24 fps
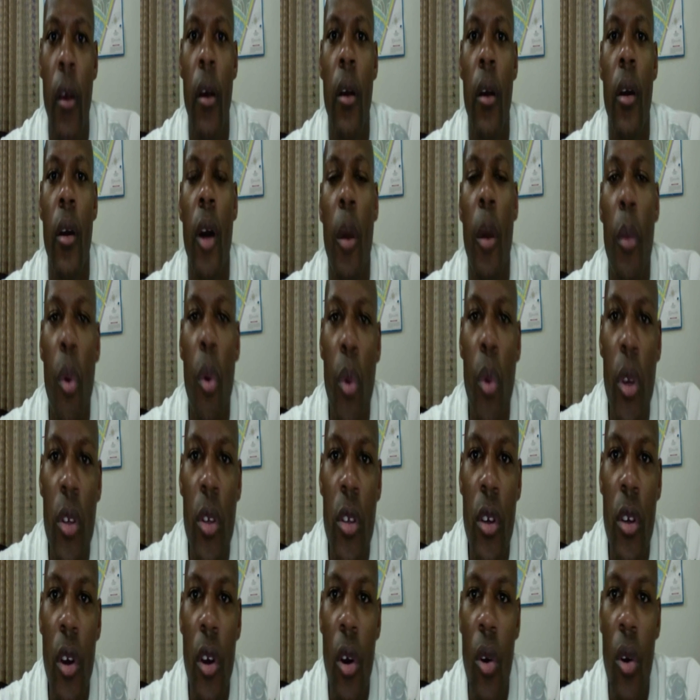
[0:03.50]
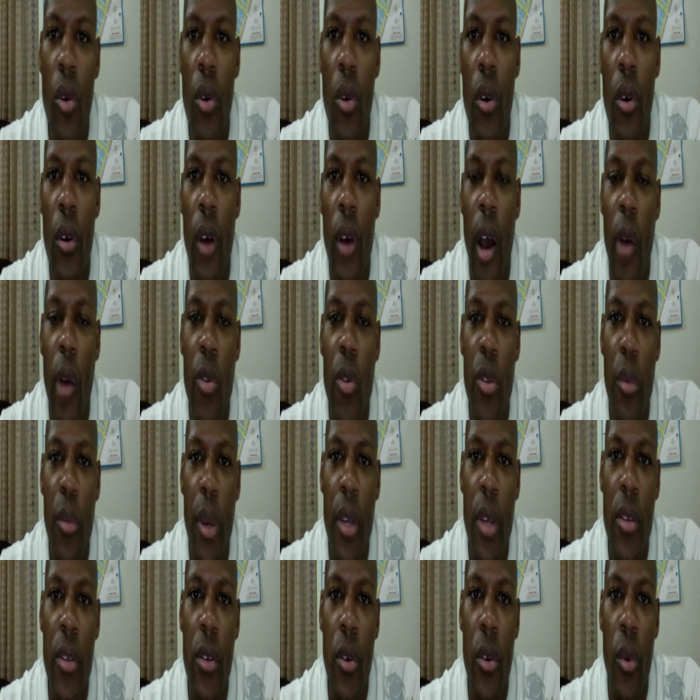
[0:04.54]
A couple weeks ago, I was
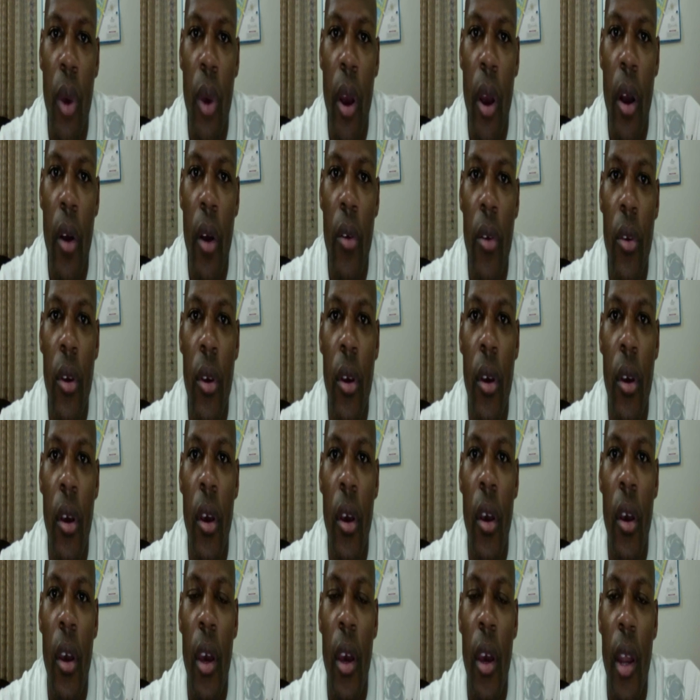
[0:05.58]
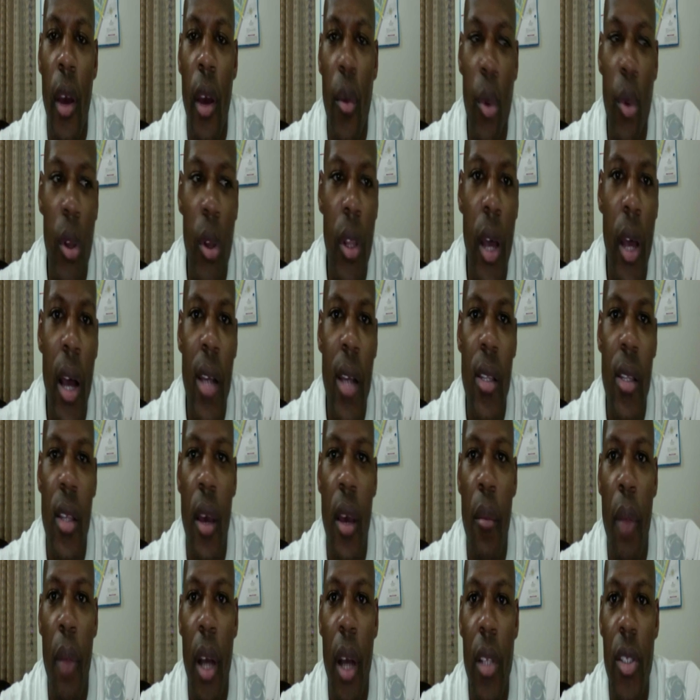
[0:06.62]
messing around and I realized that
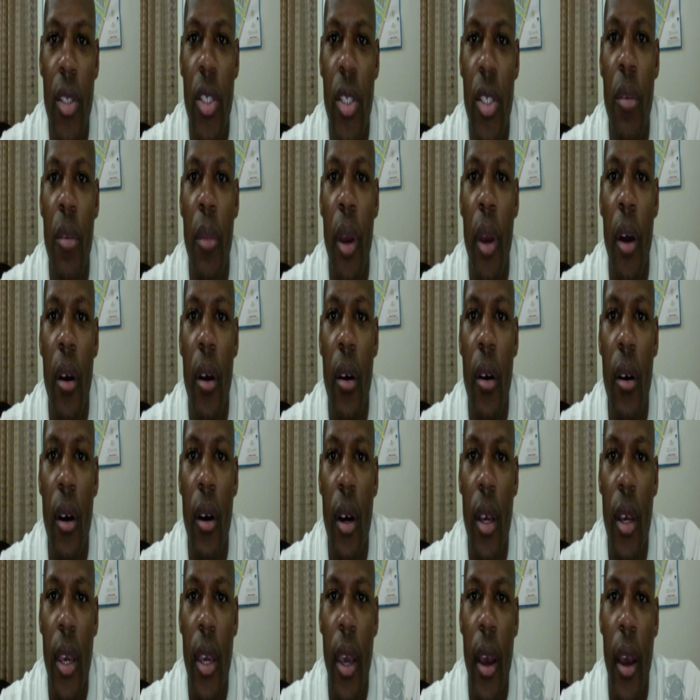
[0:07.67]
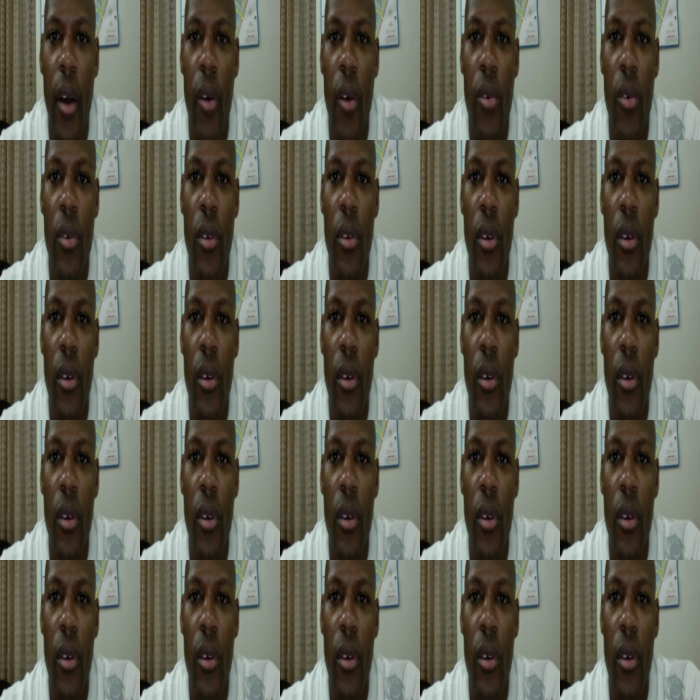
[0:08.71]
my Gmail account